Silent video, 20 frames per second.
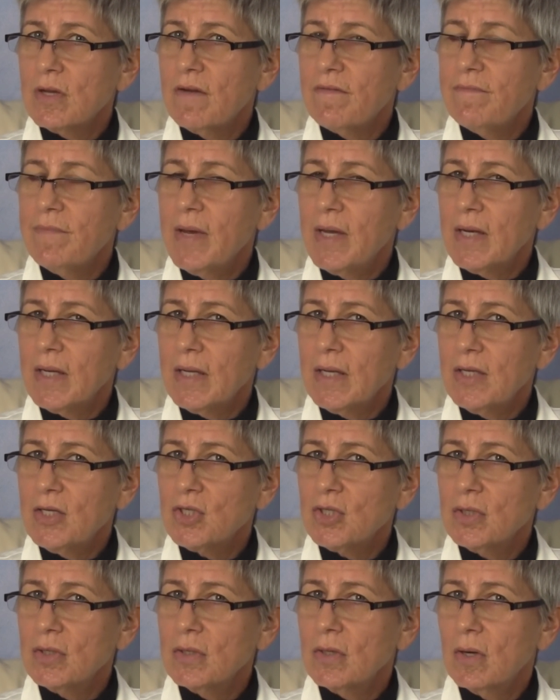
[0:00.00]
of
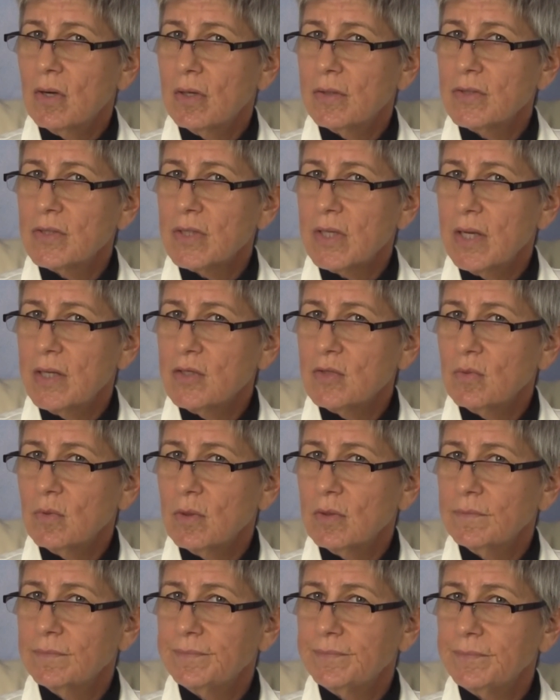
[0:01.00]
medication on
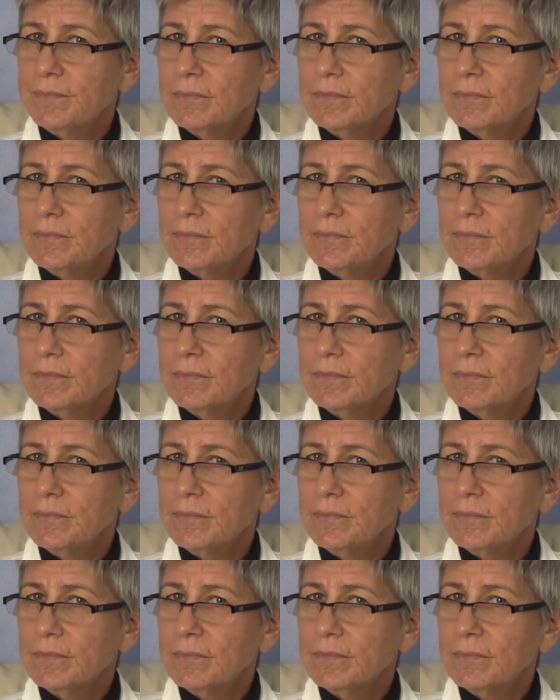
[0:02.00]
schedule.